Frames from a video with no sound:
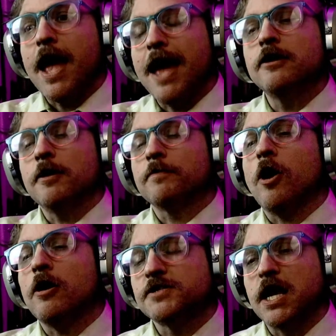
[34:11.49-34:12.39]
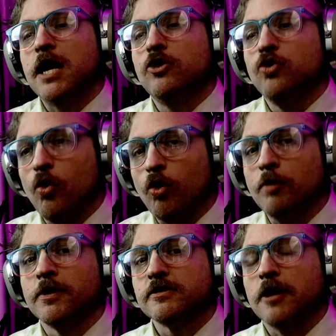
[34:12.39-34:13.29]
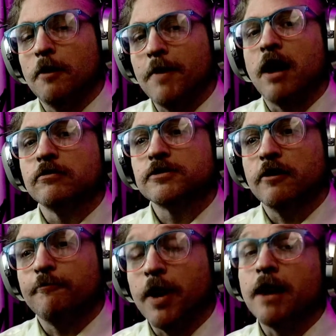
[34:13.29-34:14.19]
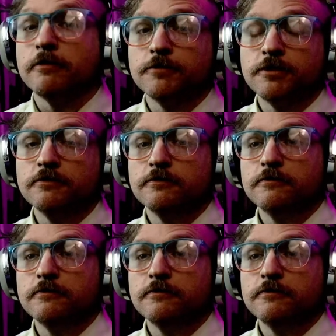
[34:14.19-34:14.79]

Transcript: end up causing enormous amounts of problems.